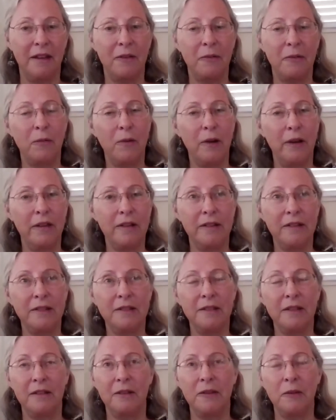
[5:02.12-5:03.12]
One is
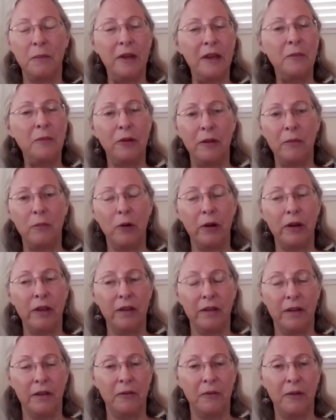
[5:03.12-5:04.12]
the paper I'm
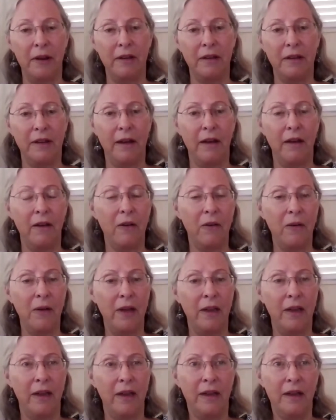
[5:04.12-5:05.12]
working on right now.
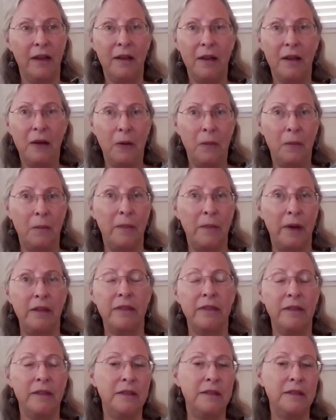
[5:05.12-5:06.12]
My
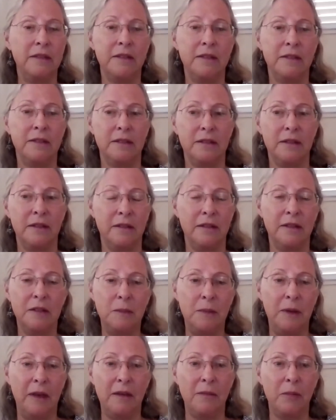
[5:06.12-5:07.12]
thesis in
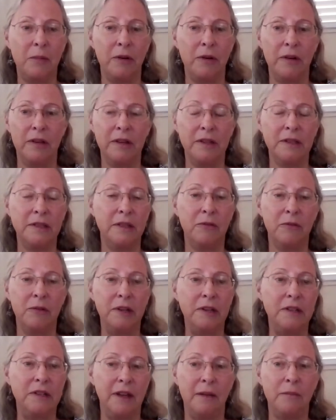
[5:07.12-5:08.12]
this paper is that
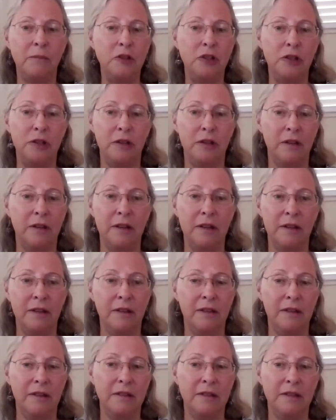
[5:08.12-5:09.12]
redemption
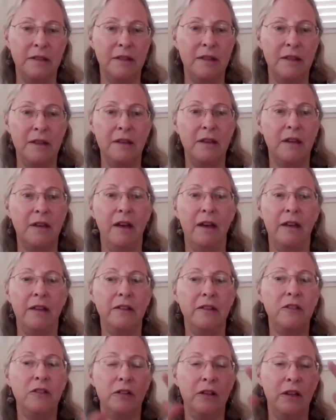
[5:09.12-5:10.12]
is the
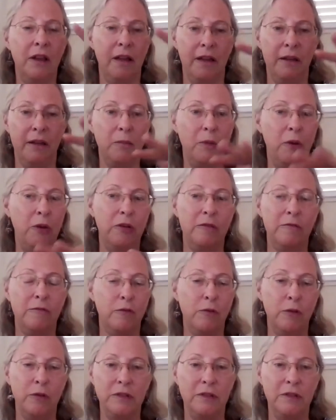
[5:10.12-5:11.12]
underlying motive
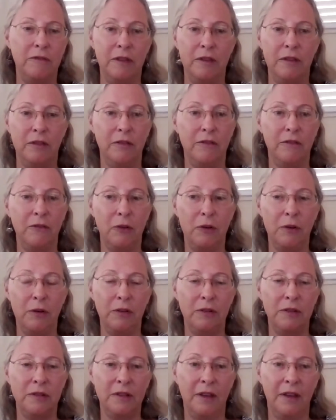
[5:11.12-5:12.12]
force of the universe.